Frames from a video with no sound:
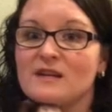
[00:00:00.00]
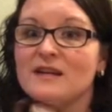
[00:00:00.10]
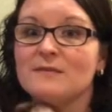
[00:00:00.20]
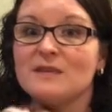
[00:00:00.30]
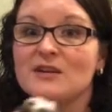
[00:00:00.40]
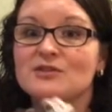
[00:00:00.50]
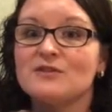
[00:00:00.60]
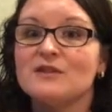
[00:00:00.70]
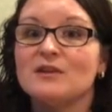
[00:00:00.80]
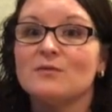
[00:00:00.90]
to make sure
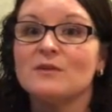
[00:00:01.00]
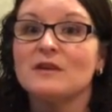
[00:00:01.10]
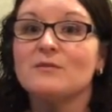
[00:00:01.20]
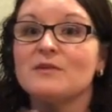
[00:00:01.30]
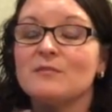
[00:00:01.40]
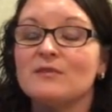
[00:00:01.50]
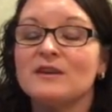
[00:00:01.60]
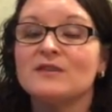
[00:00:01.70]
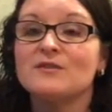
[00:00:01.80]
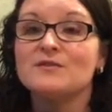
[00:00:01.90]
that you're working with a
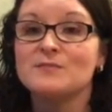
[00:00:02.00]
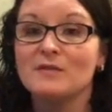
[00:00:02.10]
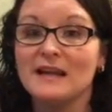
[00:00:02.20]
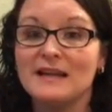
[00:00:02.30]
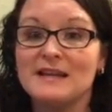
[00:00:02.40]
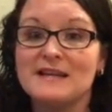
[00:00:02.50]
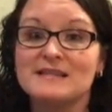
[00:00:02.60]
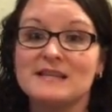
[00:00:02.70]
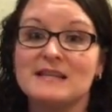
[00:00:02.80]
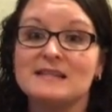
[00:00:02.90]
breeder who's planned these
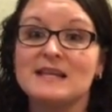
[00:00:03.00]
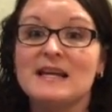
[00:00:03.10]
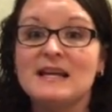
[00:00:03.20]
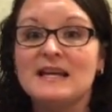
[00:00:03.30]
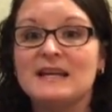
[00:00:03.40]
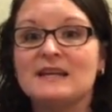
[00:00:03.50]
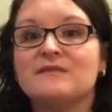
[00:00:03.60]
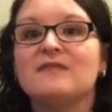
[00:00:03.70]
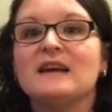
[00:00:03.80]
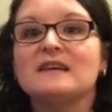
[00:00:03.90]
things in
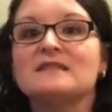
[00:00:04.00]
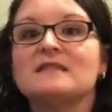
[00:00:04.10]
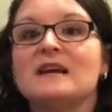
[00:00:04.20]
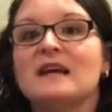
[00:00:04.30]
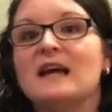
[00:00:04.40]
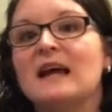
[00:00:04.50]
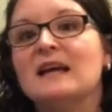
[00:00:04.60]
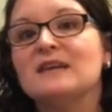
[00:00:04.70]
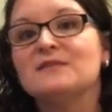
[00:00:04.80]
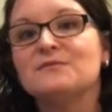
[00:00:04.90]
advance
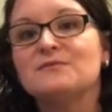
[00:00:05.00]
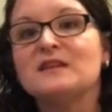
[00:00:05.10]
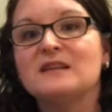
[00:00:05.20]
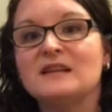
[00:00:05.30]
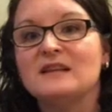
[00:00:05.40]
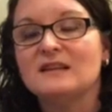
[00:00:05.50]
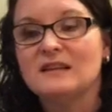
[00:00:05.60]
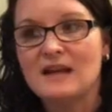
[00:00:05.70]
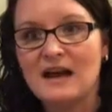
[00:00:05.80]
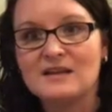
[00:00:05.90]
and really
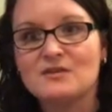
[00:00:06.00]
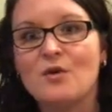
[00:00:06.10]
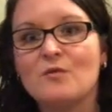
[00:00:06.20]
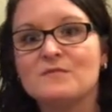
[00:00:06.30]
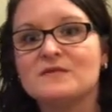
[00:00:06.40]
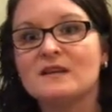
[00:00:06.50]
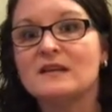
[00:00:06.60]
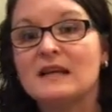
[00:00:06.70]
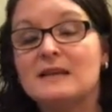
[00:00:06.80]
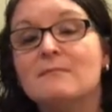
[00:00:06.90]
has homes
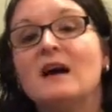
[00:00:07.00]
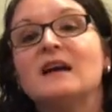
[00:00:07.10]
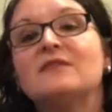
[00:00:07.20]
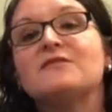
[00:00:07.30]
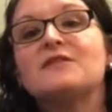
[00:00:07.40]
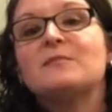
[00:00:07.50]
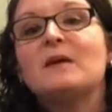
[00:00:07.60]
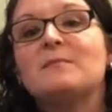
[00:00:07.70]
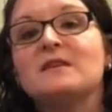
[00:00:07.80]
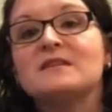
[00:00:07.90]
in mind for their
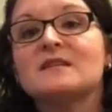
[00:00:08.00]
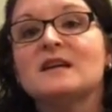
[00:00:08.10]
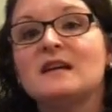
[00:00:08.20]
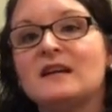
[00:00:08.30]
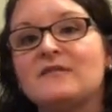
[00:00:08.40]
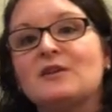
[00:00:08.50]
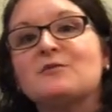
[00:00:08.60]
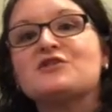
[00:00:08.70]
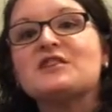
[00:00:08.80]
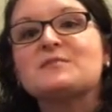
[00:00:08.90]
puppies. If they're
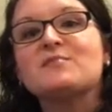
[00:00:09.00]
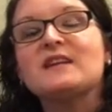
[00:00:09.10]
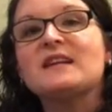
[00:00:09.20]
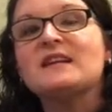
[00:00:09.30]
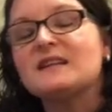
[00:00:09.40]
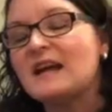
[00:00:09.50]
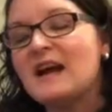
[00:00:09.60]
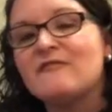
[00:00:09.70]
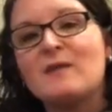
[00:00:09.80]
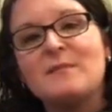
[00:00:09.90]
just breeding and they
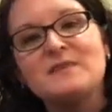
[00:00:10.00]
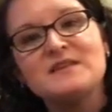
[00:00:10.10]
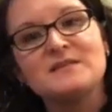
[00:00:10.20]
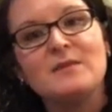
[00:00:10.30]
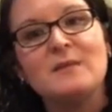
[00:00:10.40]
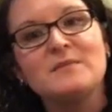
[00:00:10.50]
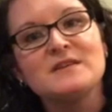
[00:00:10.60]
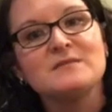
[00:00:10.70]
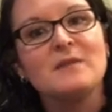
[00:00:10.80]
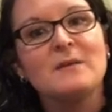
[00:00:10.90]
have puppies and
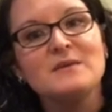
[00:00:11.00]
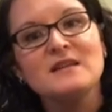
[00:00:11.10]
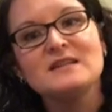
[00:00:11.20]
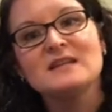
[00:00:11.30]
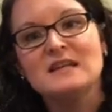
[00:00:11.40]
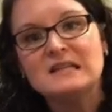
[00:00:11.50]
puppies and puppies,